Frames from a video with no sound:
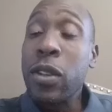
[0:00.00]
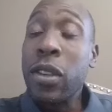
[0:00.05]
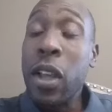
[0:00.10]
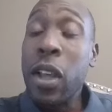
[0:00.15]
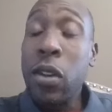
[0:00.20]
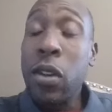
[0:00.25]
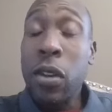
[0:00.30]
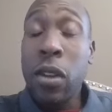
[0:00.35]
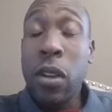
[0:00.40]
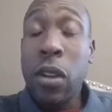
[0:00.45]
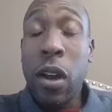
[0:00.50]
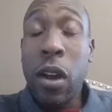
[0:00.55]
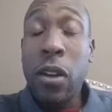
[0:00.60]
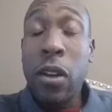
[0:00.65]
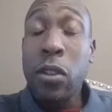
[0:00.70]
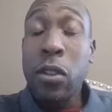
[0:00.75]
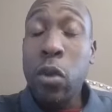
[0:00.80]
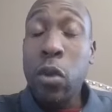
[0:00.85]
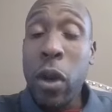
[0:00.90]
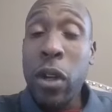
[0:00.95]
another law
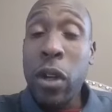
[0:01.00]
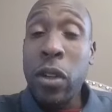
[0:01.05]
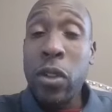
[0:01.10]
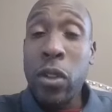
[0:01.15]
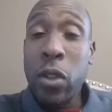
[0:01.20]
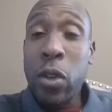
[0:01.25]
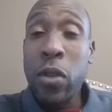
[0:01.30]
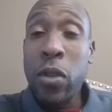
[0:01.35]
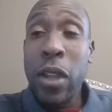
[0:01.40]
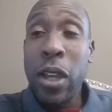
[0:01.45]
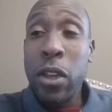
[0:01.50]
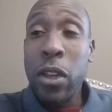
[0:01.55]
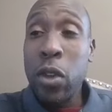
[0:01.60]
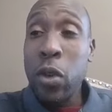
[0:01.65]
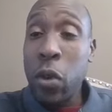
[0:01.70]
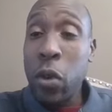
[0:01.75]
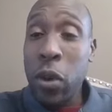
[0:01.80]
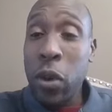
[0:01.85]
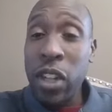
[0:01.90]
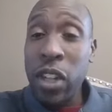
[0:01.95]
as well, too, that you
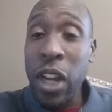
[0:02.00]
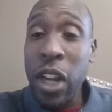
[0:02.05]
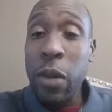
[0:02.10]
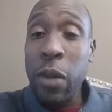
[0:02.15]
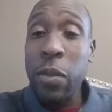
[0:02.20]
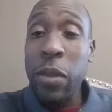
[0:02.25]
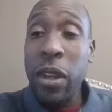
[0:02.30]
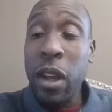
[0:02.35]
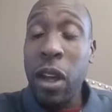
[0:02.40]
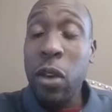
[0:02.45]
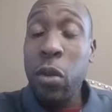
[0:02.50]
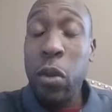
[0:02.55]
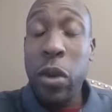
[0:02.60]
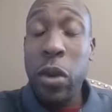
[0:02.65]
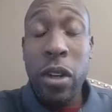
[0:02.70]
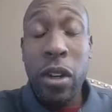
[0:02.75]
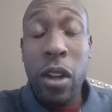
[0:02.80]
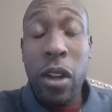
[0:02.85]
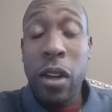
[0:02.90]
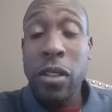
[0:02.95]
were a champion on when
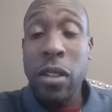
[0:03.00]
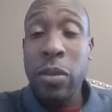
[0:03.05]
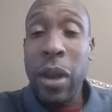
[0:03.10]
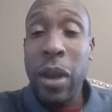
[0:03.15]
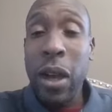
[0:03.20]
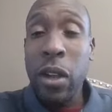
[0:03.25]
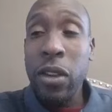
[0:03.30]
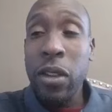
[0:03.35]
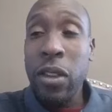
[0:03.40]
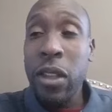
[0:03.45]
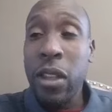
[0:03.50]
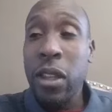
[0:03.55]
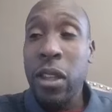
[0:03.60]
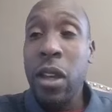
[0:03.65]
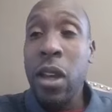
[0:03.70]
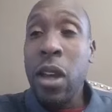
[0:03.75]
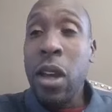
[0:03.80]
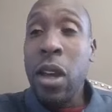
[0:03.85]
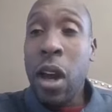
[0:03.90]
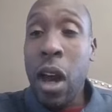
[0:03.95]
it talks about the
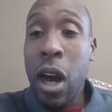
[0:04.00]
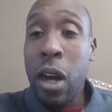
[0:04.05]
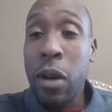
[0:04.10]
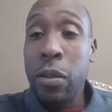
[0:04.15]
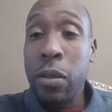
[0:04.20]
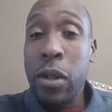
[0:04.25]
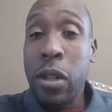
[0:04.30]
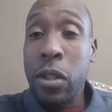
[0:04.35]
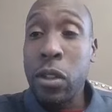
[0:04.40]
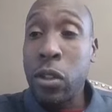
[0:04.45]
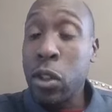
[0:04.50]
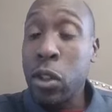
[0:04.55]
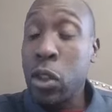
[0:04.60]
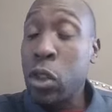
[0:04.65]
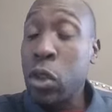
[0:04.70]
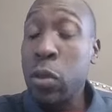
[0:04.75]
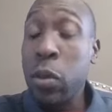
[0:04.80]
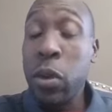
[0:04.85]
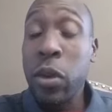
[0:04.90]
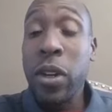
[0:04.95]

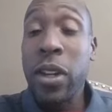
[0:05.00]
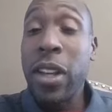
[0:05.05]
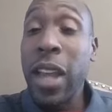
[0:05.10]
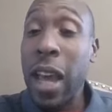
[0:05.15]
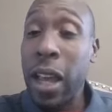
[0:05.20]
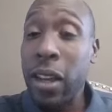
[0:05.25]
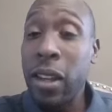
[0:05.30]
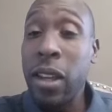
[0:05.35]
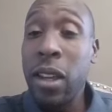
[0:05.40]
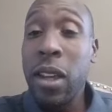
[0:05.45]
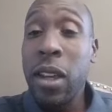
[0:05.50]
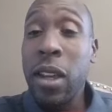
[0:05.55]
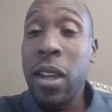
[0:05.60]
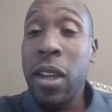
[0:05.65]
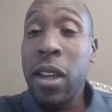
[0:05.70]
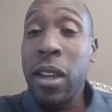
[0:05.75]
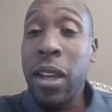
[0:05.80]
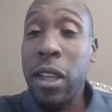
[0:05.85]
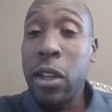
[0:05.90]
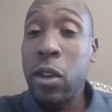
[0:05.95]
consumer debt.
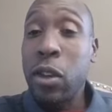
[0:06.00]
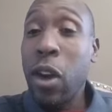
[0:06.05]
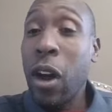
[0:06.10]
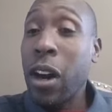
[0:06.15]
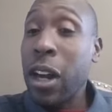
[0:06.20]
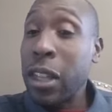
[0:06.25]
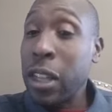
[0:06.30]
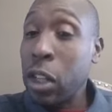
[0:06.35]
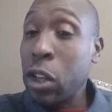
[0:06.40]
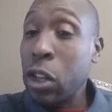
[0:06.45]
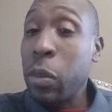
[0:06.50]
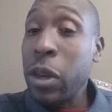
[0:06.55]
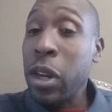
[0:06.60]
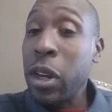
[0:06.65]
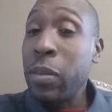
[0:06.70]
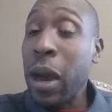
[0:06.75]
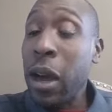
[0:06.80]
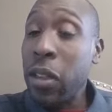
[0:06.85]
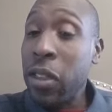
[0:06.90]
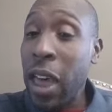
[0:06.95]
Can you talk a little bit
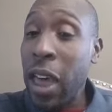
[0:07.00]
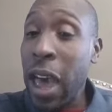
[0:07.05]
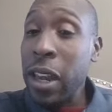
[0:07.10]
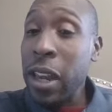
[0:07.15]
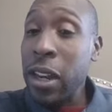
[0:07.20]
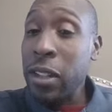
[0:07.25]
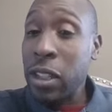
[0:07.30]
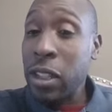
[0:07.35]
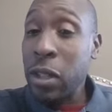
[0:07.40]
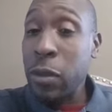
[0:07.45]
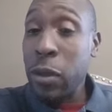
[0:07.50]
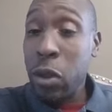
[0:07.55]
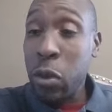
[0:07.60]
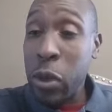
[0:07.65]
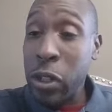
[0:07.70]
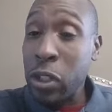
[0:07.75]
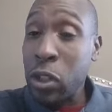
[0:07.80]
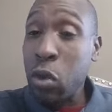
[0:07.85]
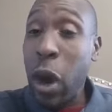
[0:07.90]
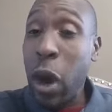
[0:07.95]
about that and some of the
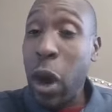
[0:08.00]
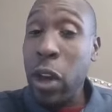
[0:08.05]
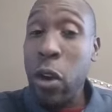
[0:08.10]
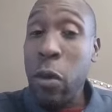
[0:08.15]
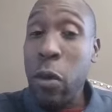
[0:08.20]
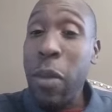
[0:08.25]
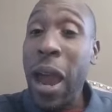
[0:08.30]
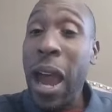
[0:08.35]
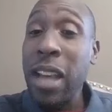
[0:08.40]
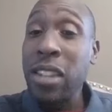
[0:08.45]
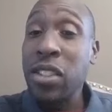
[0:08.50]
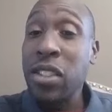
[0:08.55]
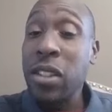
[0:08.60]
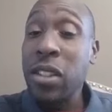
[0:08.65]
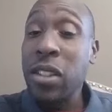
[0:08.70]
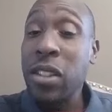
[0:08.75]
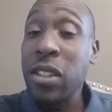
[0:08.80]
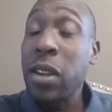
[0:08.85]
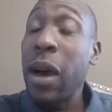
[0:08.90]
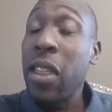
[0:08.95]
reasons why you're
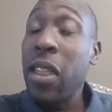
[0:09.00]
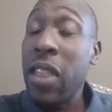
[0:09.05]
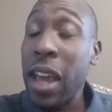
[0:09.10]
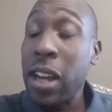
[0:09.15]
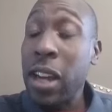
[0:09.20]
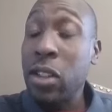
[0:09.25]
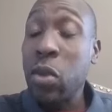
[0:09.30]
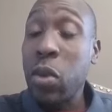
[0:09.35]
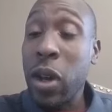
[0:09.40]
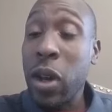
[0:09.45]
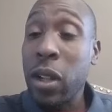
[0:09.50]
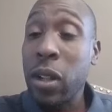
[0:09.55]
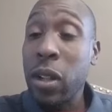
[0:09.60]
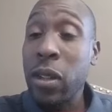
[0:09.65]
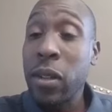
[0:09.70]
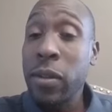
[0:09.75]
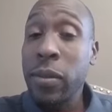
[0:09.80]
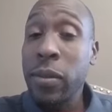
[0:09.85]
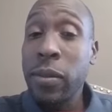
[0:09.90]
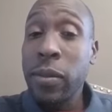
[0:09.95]
passionate about that as
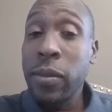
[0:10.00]
well?